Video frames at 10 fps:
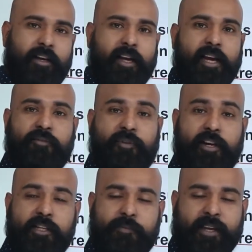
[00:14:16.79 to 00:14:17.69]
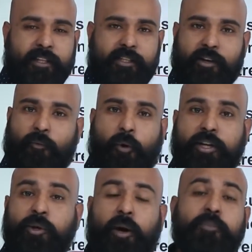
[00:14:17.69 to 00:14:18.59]
Inference means what
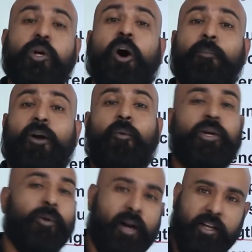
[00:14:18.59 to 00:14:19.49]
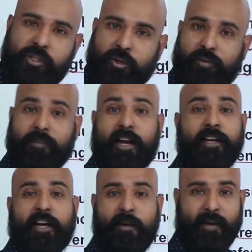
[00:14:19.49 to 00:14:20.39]
you absorbed or what you understood from the entire